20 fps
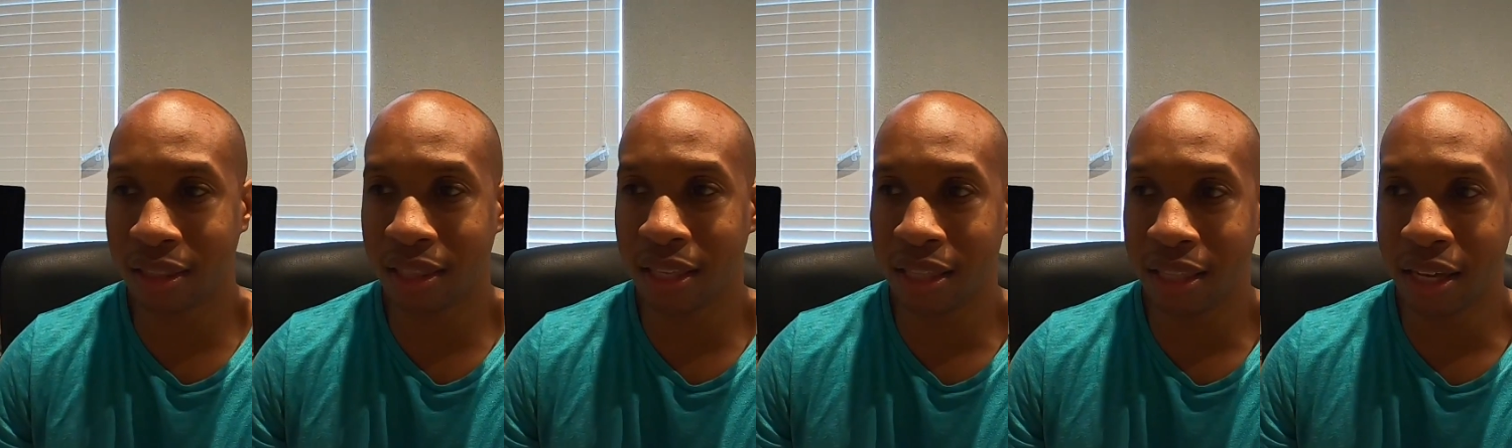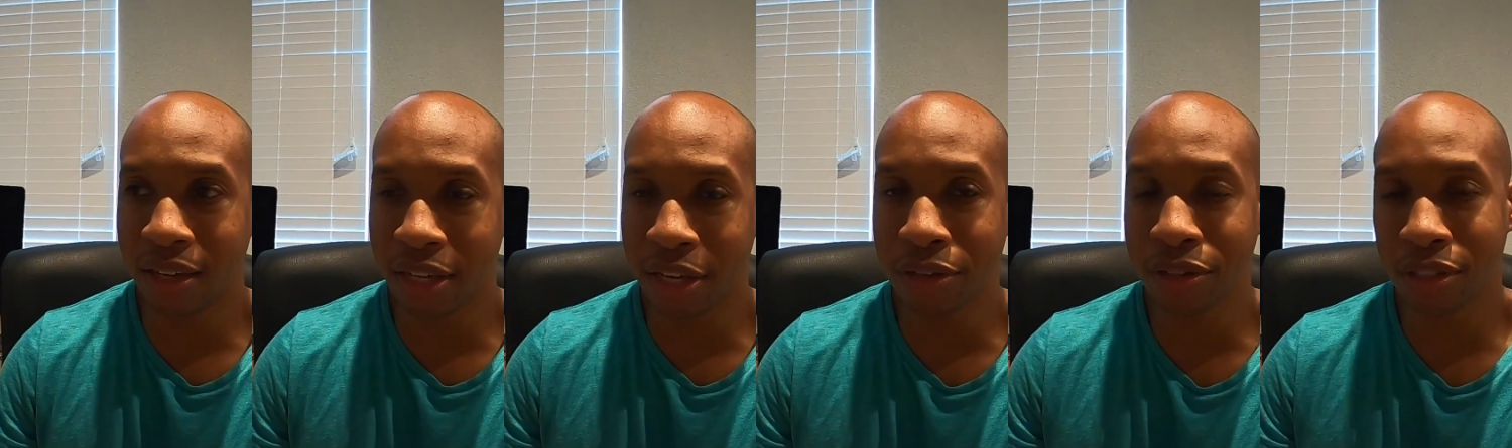
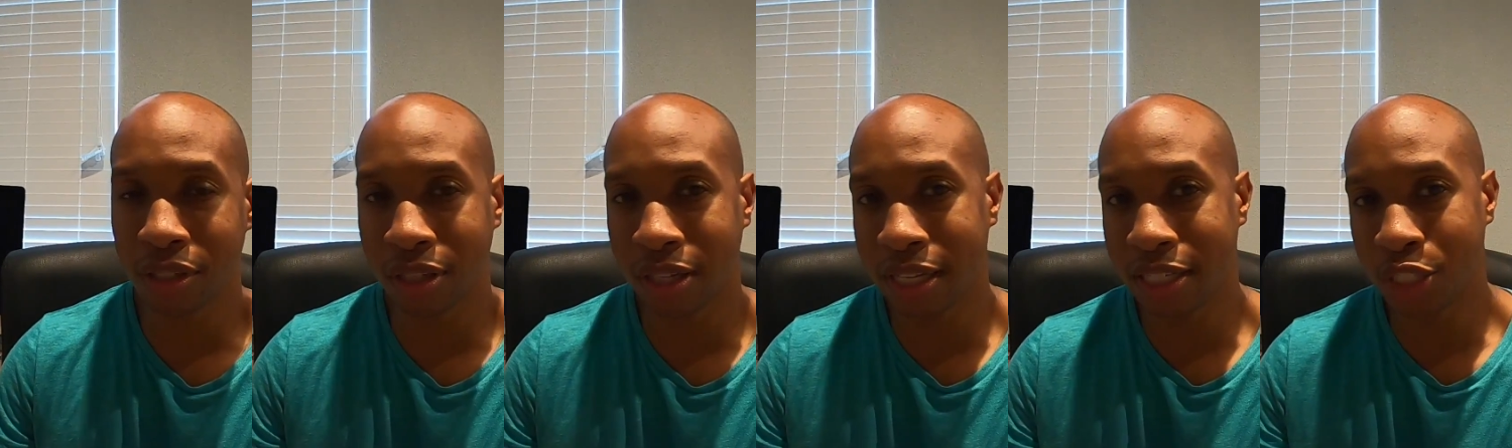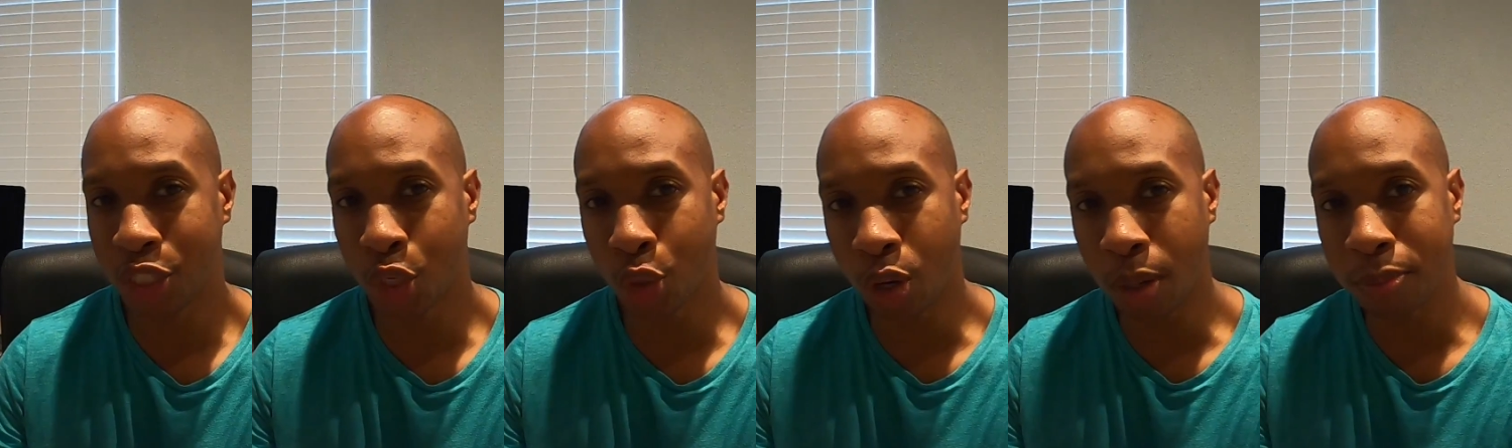they'll usually
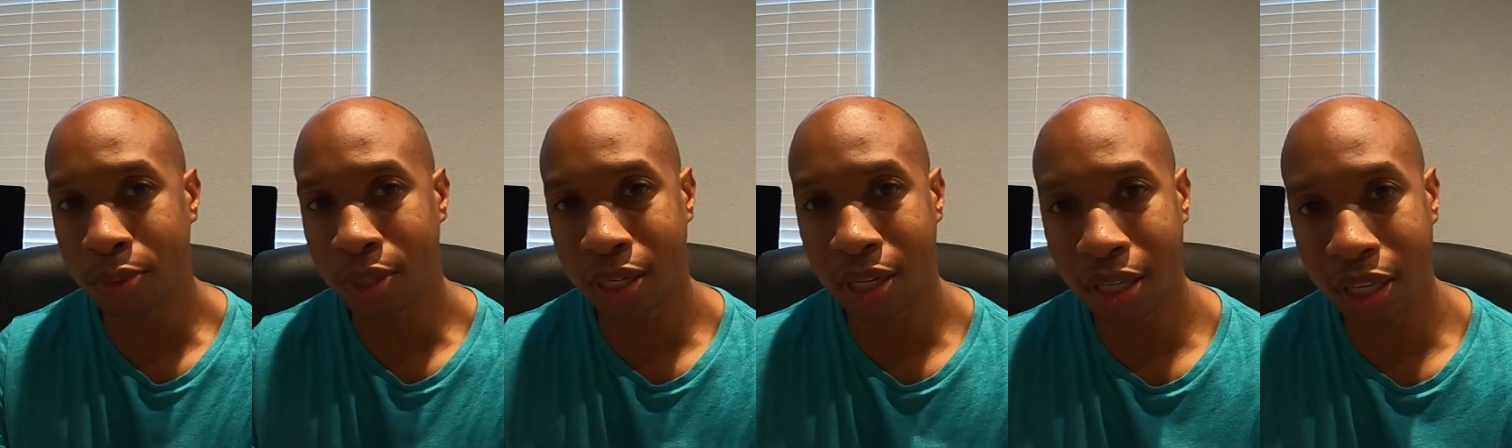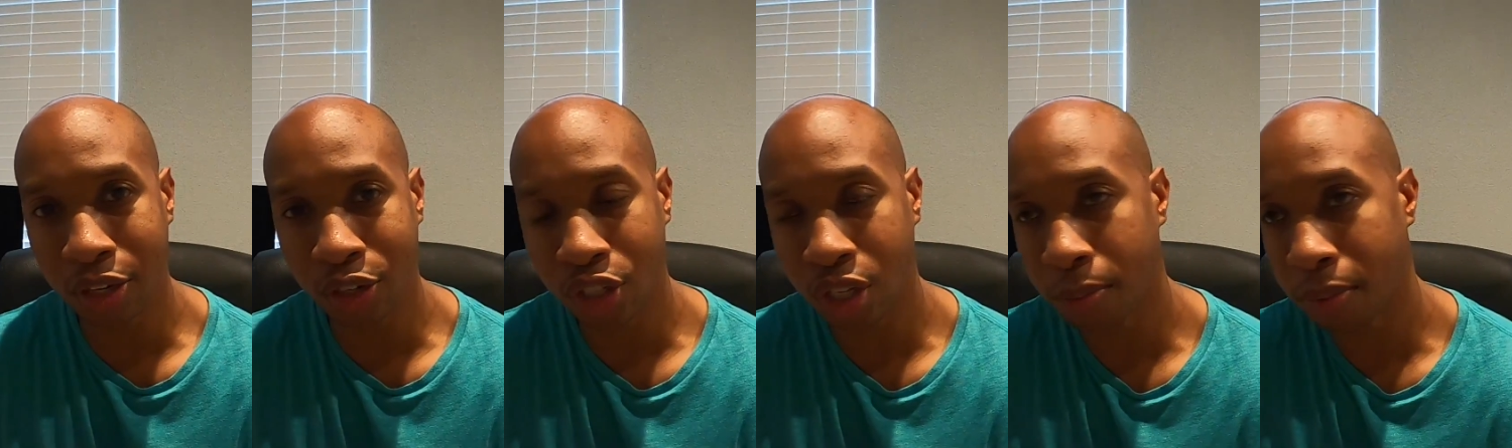show up to the
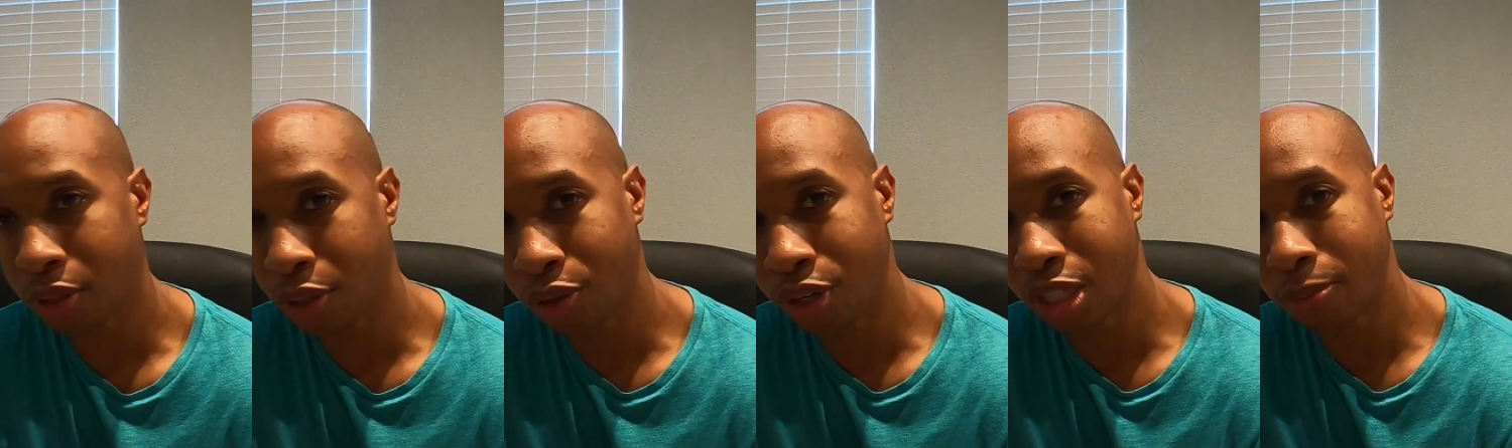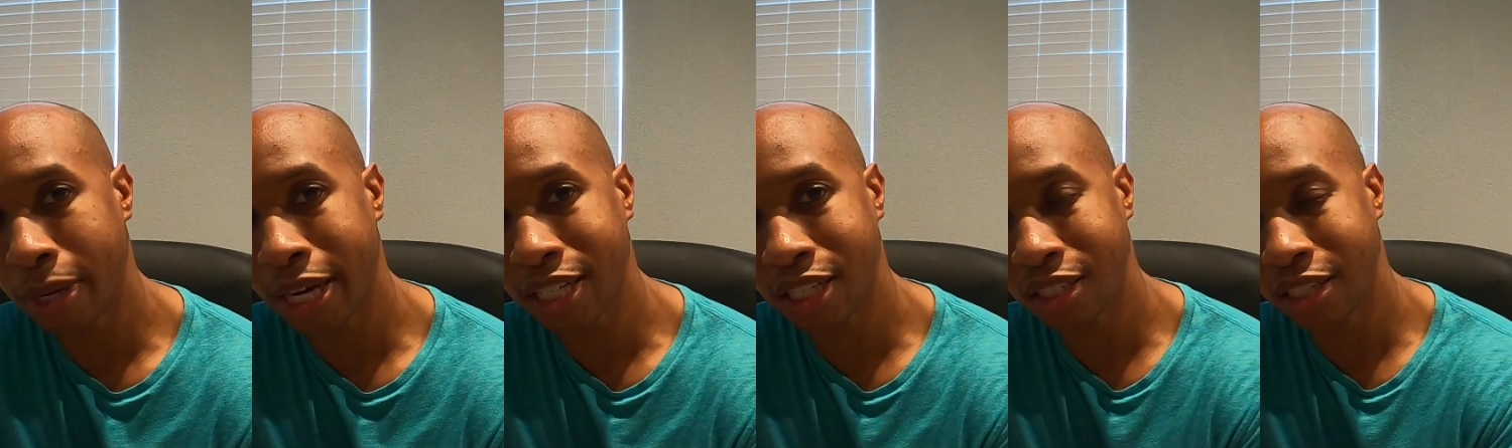dealership and do an
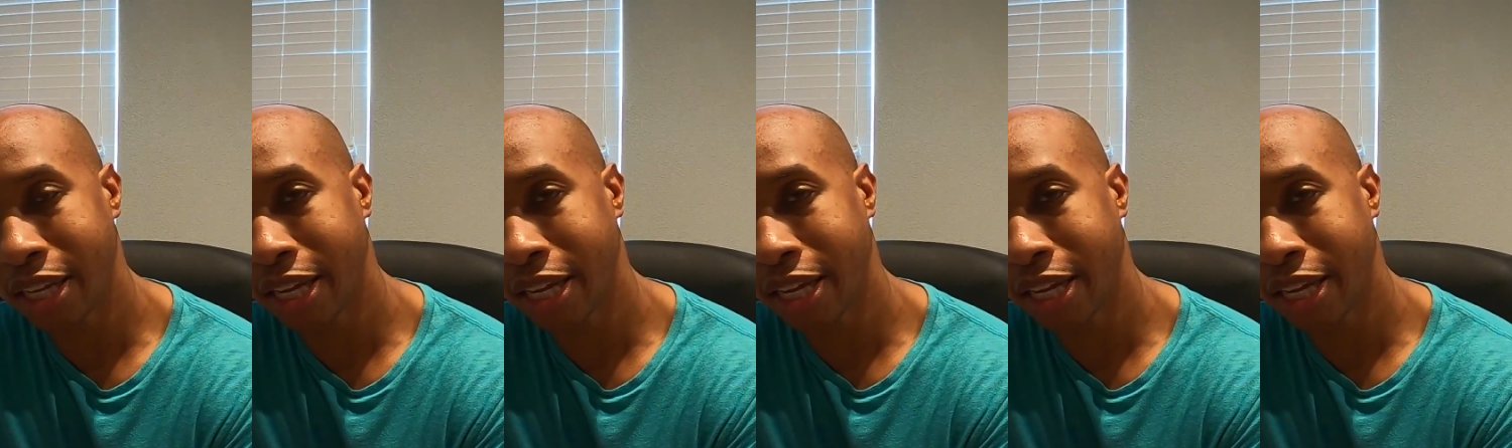inspection